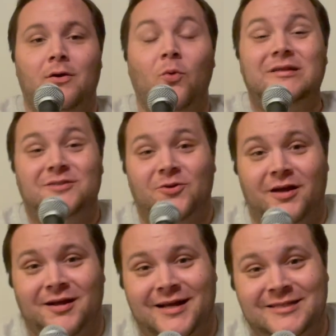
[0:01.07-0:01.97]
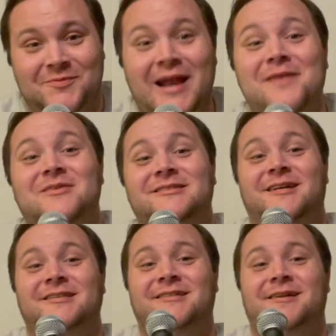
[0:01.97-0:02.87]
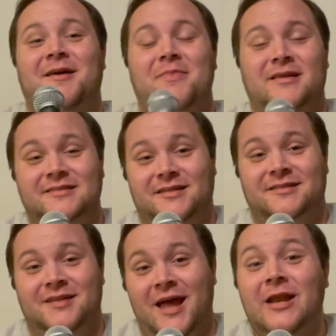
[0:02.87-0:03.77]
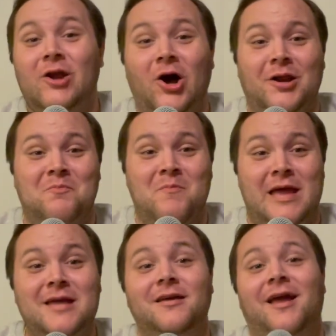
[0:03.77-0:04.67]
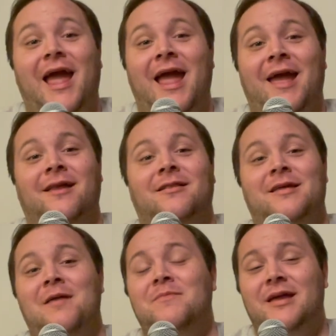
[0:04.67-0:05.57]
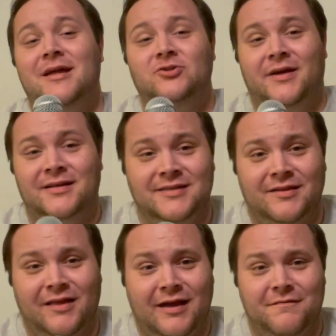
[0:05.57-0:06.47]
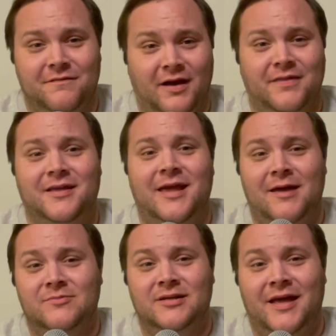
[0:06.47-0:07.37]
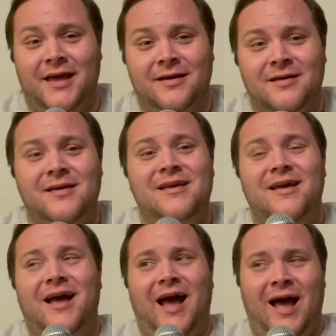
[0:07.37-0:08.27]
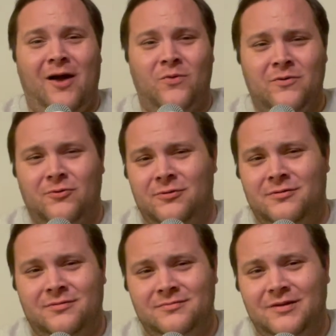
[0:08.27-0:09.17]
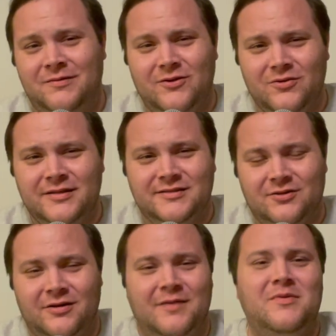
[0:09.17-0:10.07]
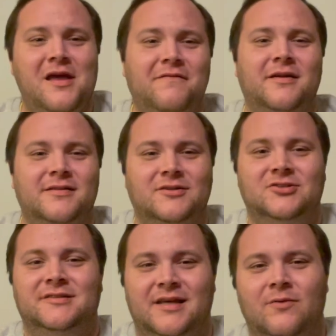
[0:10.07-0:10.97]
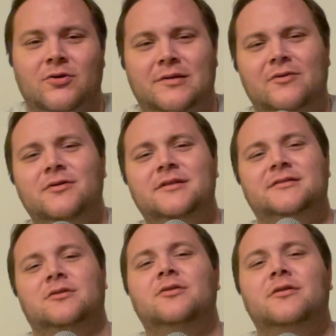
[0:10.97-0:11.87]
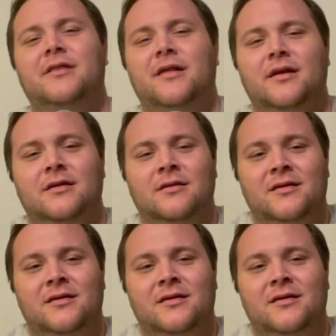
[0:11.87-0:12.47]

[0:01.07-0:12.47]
What's going on, guys? My name is Dustin, and this is End on a Make. And the NBA trade deadline finally came today. We were a little concerned, NBA fans, I should say, were a little concerned that